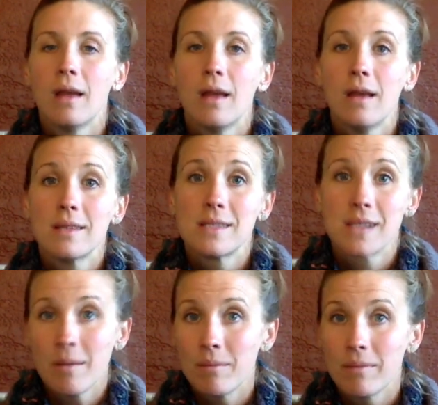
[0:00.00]

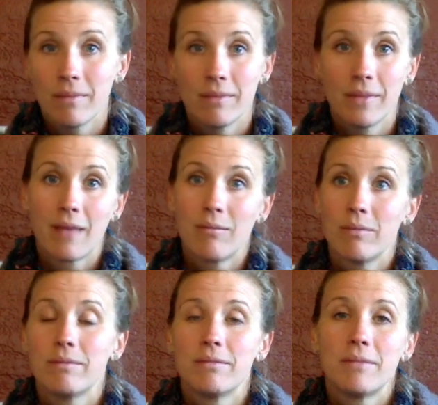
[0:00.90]
some, like
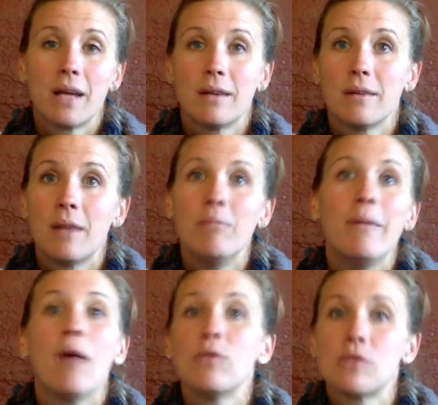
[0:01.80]

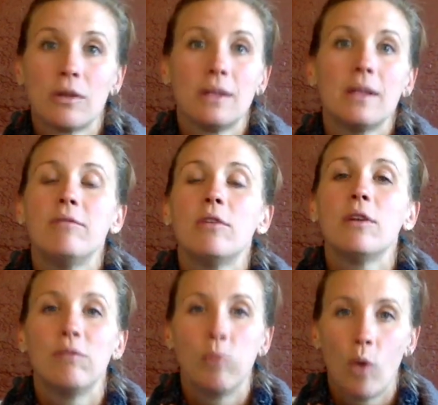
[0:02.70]
amount or level
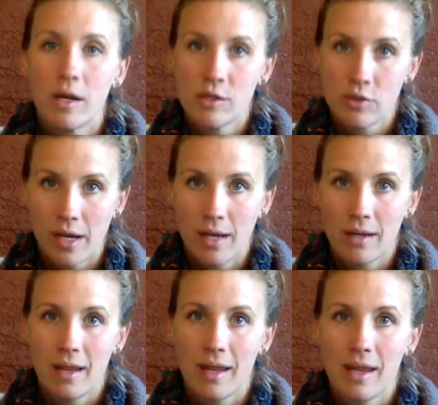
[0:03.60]
of wandering
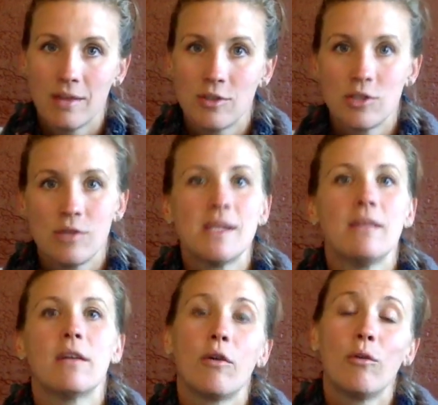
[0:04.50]
and choosing
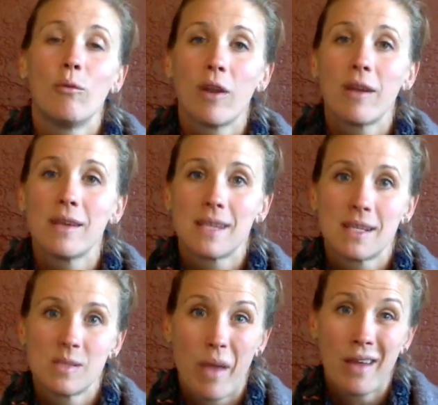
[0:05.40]
their own work is
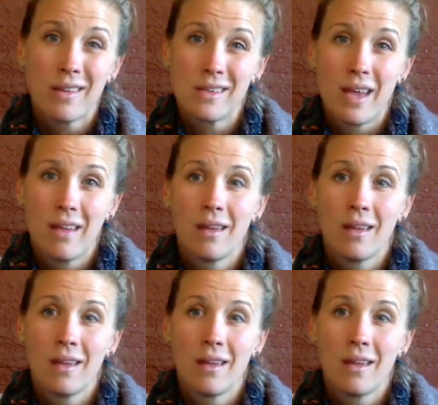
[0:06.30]
expected.